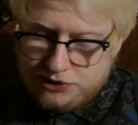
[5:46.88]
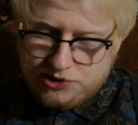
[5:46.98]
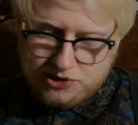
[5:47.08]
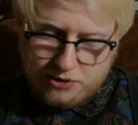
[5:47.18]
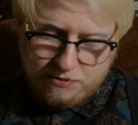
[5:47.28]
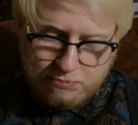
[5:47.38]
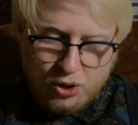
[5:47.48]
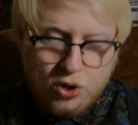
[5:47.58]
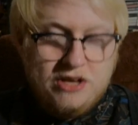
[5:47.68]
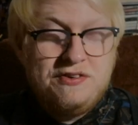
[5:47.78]
So,
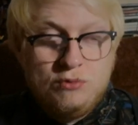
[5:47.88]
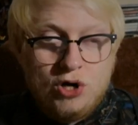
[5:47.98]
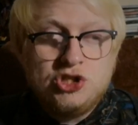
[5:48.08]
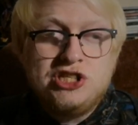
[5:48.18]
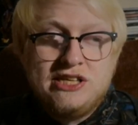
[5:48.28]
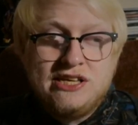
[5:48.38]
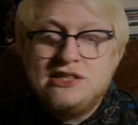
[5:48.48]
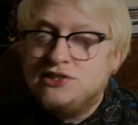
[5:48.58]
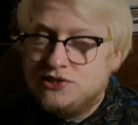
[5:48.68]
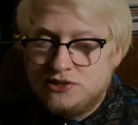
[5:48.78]
Paul, if you're watching
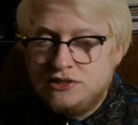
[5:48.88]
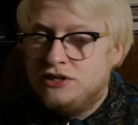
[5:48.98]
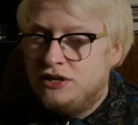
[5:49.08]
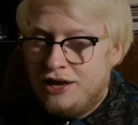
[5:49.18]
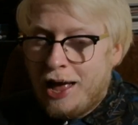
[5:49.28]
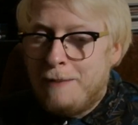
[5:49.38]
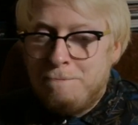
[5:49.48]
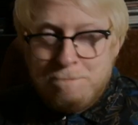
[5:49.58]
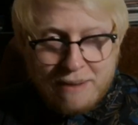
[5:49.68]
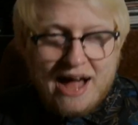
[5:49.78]
this,
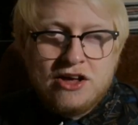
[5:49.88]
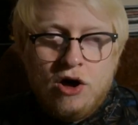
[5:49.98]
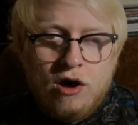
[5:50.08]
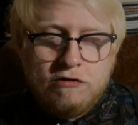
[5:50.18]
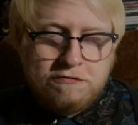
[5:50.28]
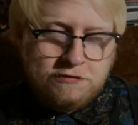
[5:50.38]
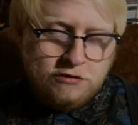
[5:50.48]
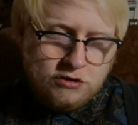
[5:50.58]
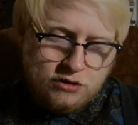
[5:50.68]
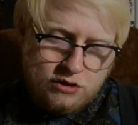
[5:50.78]
back off.
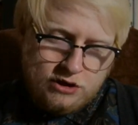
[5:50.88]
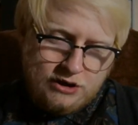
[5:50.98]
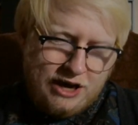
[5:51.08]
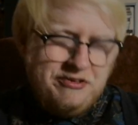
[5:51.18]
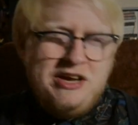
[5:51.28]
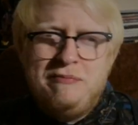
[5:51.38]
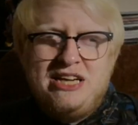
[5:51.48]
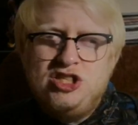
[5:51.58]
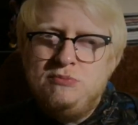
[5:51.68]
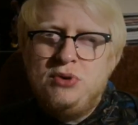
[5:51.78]
I think I
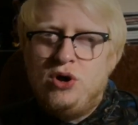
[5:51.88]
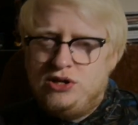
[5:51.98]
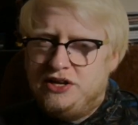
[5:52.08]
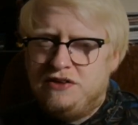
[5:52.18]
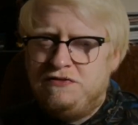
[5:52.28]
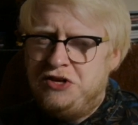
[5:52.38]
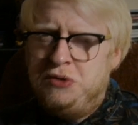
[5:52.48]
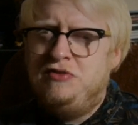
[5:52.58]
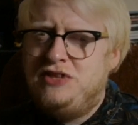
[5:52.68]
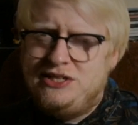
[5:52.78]
mentioned Paul in like a few
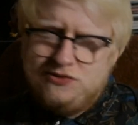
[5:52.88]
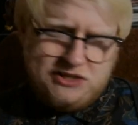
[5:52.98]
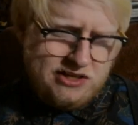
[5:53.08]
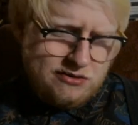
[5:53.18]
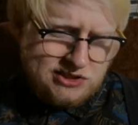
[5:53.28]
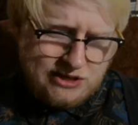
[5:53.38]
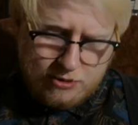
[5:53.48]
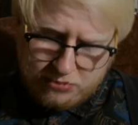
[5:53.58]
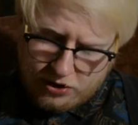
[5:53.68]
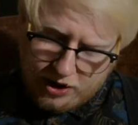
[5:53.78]
of these videos now,
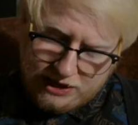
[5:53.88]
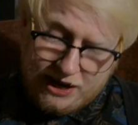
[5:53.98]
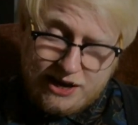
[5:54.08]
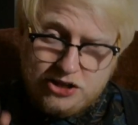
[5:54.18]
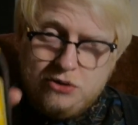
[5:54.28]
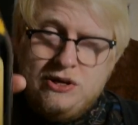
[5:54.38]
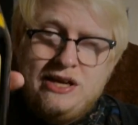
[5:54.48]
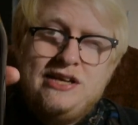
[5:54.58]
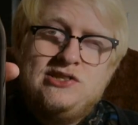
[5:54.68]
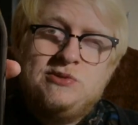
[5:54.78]
but yeah, I know
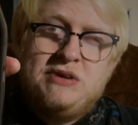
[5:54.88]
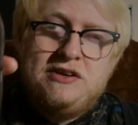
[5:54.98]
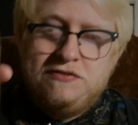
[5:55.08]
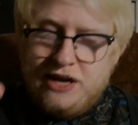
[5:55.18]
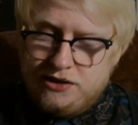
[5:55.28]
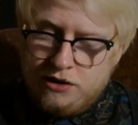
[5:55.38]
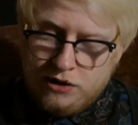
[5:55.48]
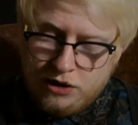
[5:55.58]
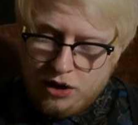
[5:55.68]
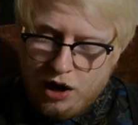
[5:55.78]
he is a big fan
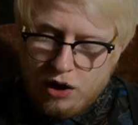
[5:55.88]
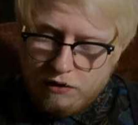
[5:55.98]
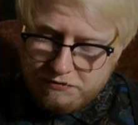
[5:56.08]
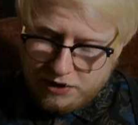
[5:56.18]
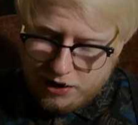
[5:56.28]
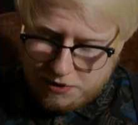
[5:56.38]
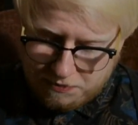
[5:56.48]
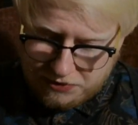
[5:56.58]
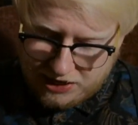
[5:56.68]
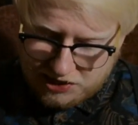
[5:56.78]
of
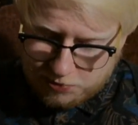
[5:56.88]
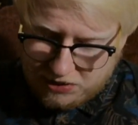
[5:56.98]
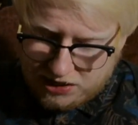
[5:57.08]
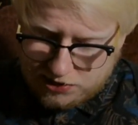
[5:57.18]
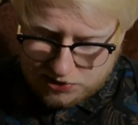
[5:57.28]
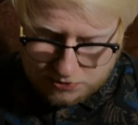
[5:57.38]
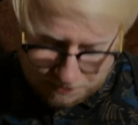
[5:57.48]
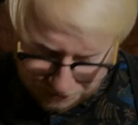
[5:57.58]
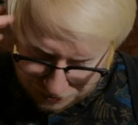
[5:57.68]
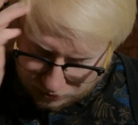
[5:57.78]
these beers
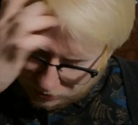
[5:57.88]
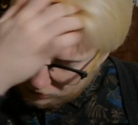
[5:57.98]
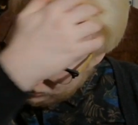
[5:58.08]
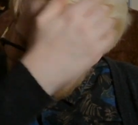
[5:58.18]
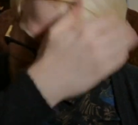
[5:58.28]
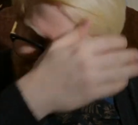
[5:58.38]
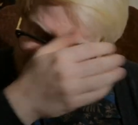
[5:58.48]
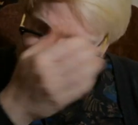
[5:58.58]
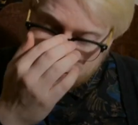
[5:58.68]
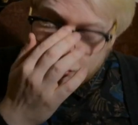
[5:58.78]

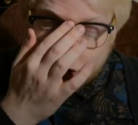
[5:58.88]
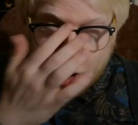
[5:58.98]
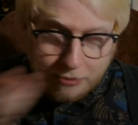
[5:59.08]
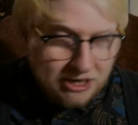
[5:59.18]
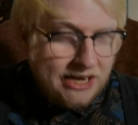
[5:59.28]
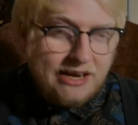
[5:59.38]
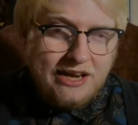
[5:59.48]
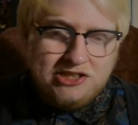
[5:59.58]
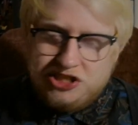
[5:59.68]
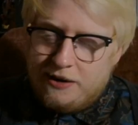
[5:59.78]
and Germany
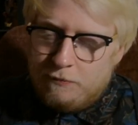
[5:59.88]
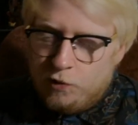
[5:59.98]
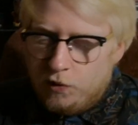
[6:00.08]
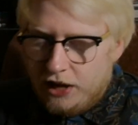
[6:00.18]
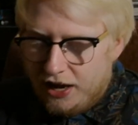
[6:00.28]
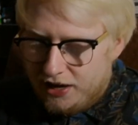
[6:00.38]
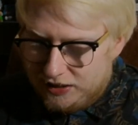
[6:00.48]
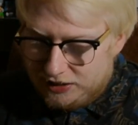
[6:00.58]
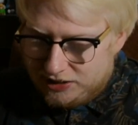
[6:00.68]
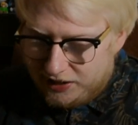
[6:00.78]
in general,
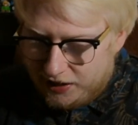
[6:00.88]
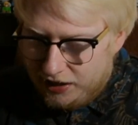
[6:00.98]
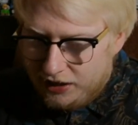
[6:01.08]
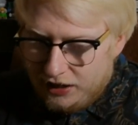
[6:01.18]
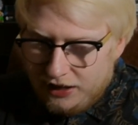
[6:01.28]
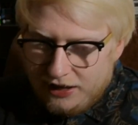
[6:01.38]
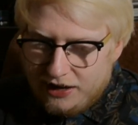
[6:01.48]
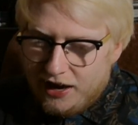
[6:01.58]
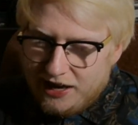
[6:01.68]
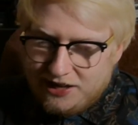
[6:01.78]
and
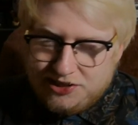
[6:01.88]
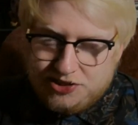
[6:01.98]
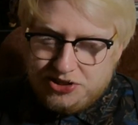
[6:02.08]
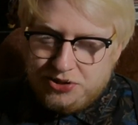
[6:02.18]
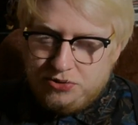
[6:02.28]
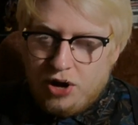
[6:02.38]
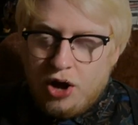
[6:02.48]
yeah, here's to